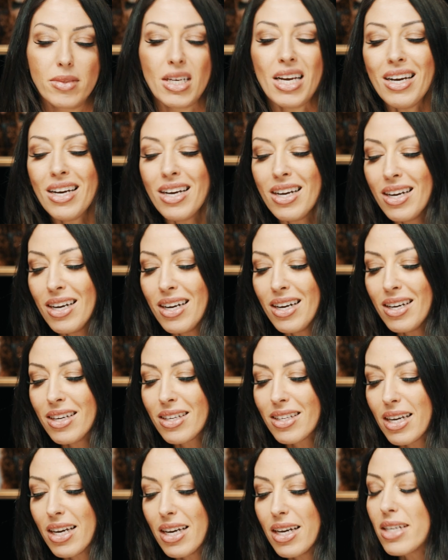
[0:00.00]
Yeah,
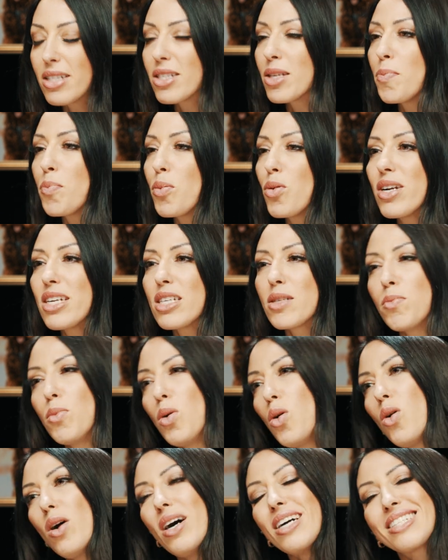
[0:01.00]
to breed
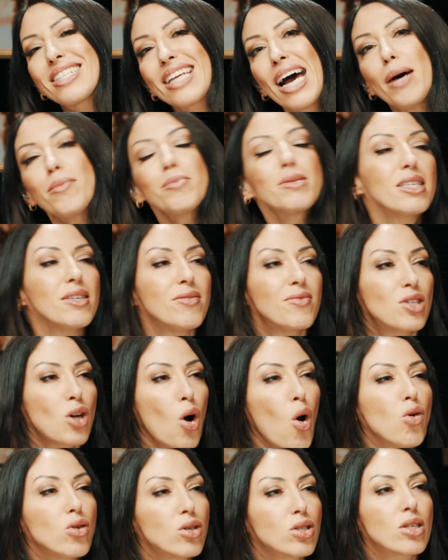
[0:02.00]
more adaptive
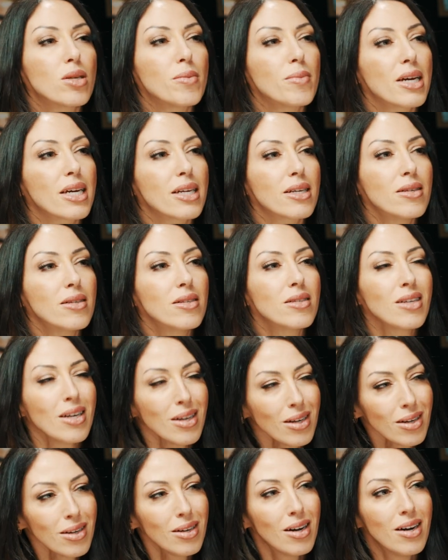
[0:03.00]
dogs, you mean?
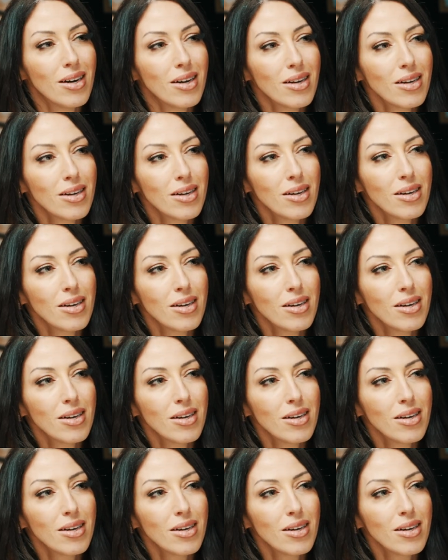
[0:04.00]
Yeah.